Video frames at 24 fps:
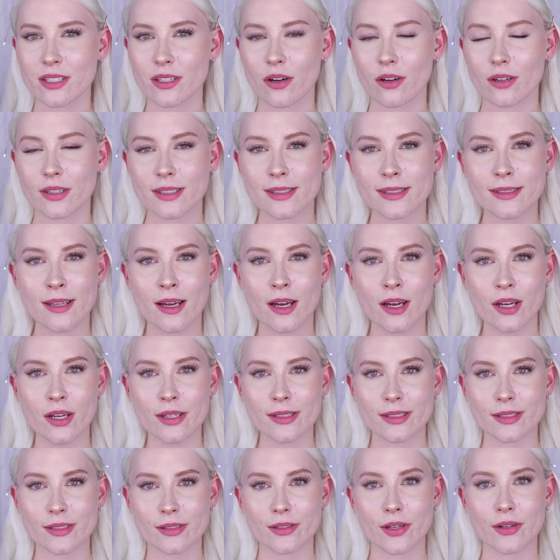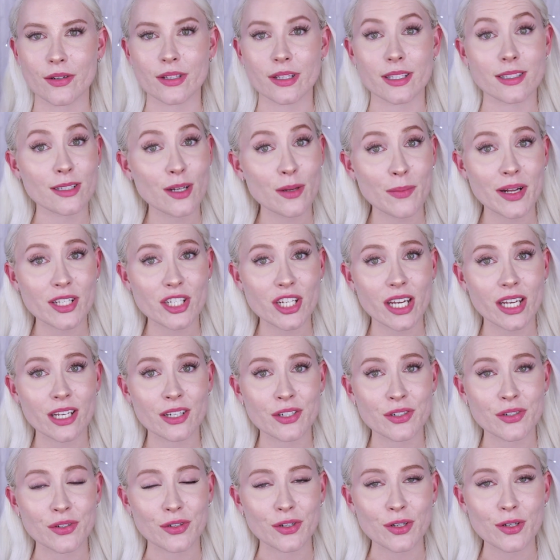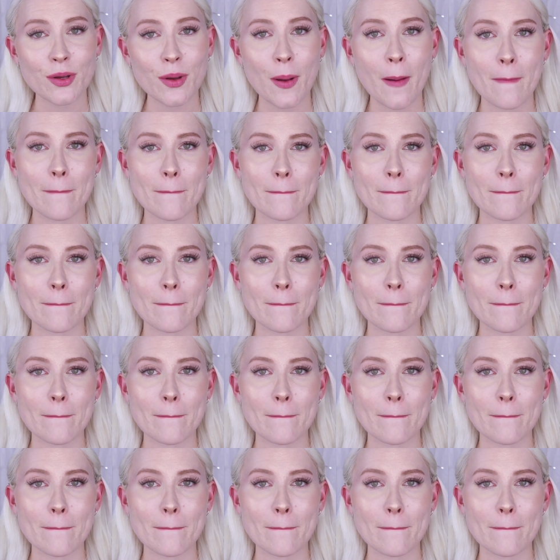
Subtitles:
dogs, so there's not much I can do,